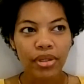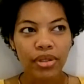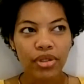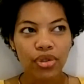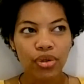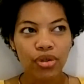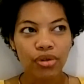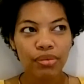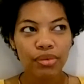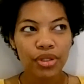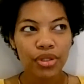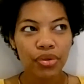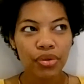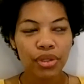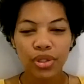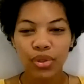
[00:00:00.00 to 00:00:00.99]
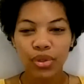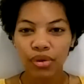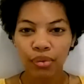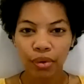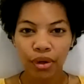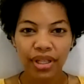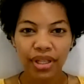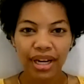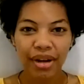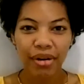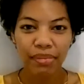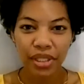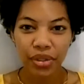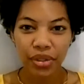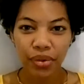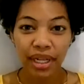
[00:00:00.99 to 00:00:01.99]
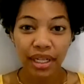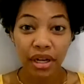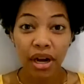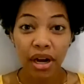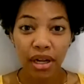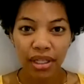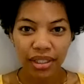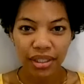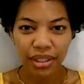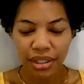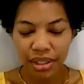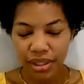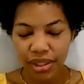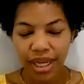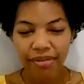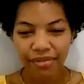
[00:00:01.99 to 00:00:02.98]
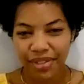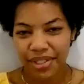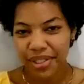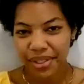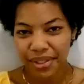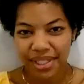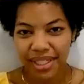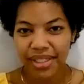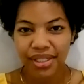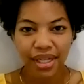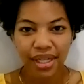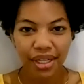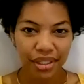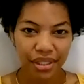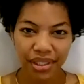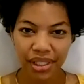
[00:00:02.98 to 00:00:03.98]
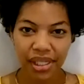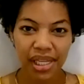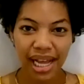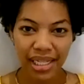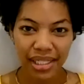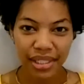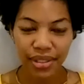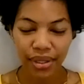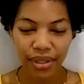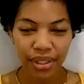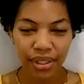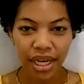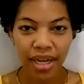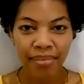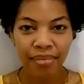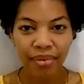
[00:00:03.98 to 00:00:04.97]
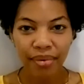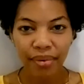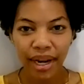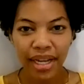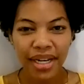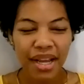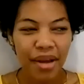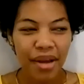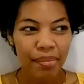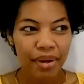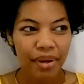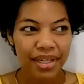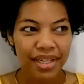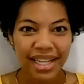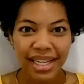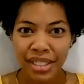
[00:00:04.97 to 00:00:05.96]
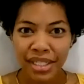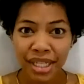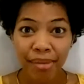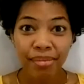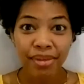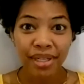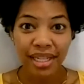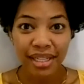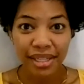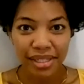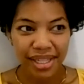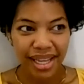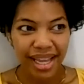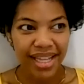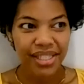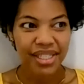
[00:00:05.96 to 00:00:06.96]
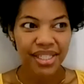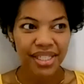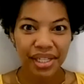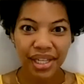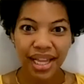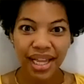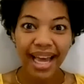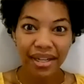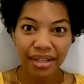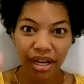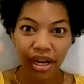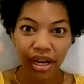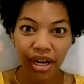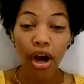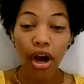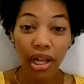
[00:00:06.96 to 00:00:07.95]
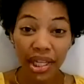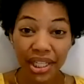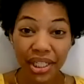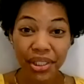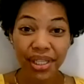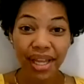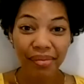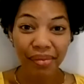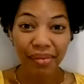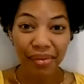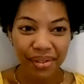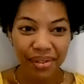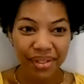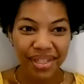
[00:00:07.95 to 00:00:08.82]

sort of do the sort of work that I would be doing in college, because I facilitate discussion classes all the time, right? But in Japanese, and still at a college level,